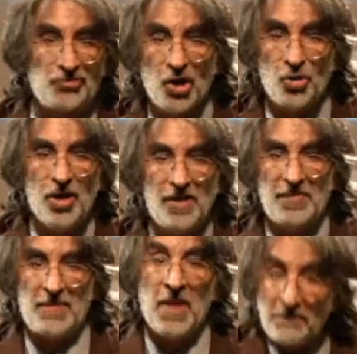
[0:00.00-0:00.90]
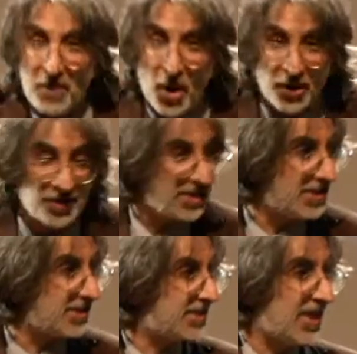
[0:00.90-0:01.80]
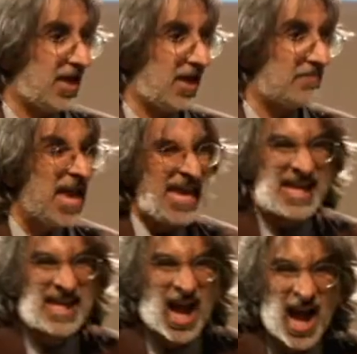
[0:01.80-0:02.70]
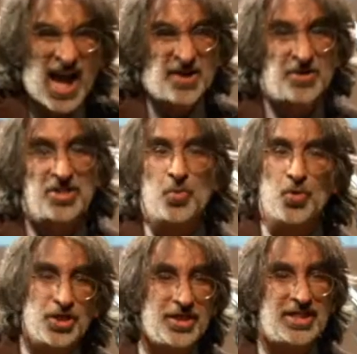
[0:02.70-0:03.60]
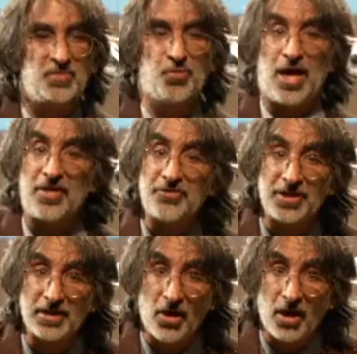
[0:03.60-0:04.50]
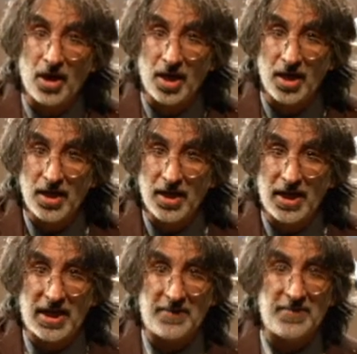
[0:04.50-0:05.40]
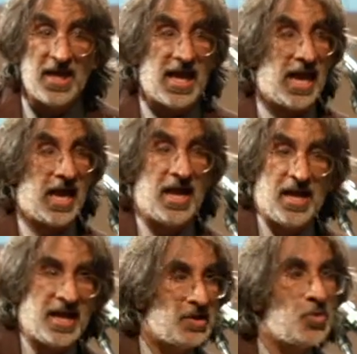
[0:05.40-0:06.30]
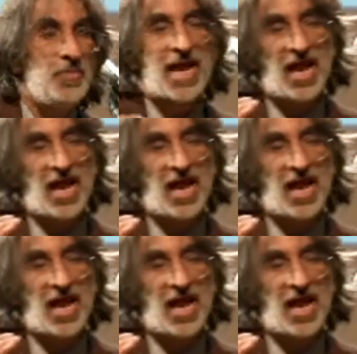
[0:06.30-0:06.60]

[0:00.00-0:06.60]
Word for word: throw um, parties. Um, he can hire his worthless brother in law. Um, uh, uh, whom he